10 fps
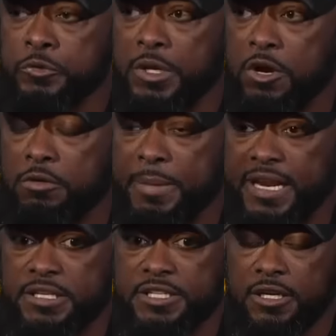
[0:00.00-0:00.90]
you know,
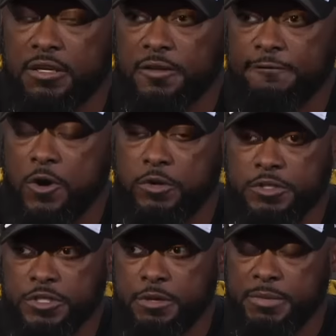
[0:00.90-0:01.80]
remaining singularly
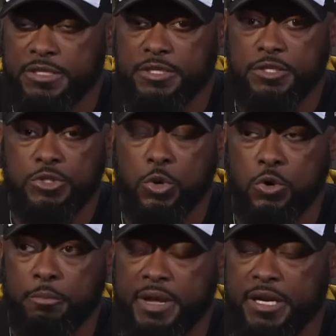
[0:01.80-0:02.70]
focused in the midst of the
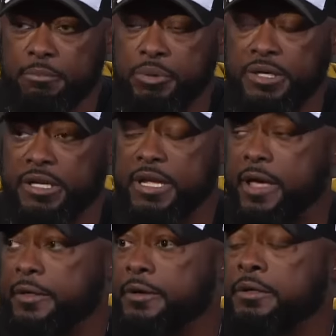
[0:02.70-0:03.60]
storm, man, and putting
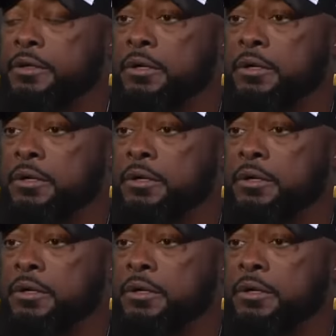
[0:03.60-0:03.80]
together